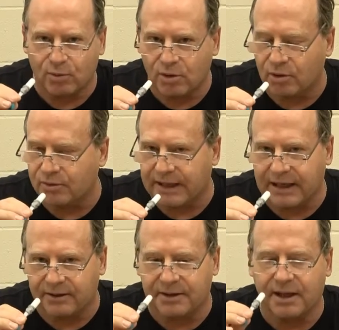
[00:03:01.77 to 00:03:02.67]
will go
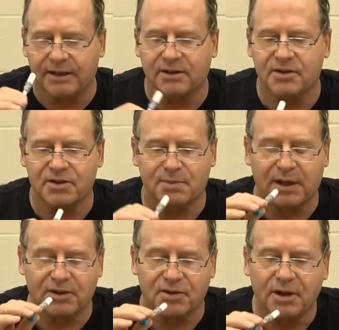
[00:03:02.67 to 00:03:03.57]
down and not into the
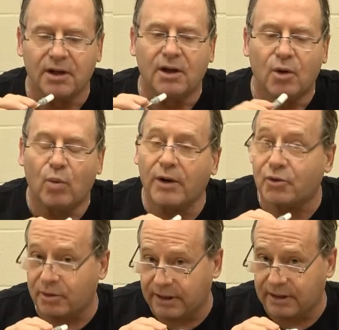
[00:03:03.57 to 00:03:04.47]
sponge. One
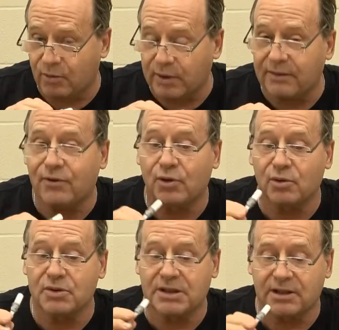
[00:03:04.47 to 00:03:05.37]
trick that we've
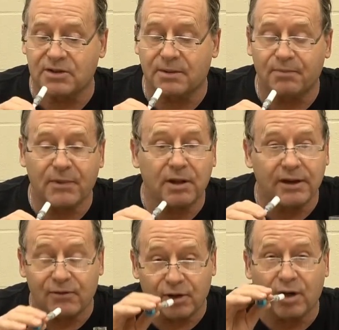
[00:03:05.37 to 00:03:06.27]
used is
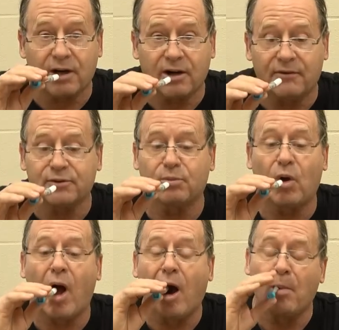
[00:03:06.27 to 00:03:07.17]
if they're
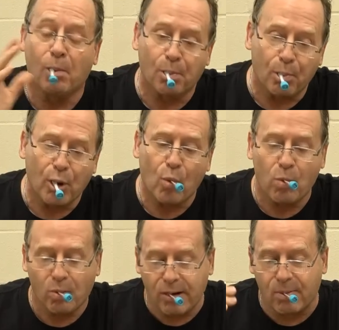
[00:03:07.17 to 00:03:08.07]
uncomfortable
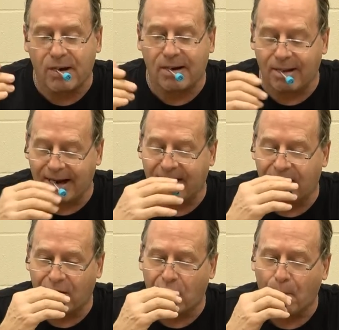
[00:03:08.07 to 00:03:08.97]
leaving it like
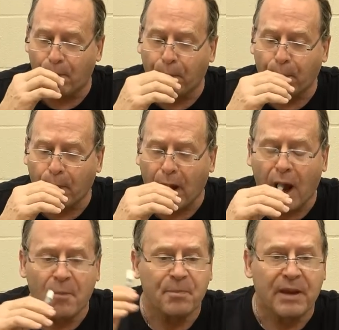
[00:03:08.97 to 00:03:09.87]
this,
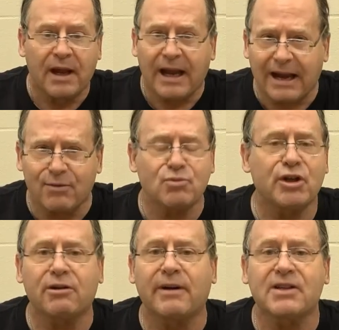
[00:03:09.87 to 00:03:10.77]
have them
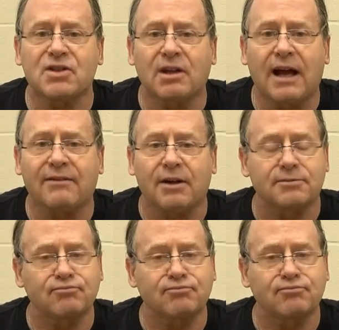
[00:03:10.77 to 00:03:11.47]
generate saliva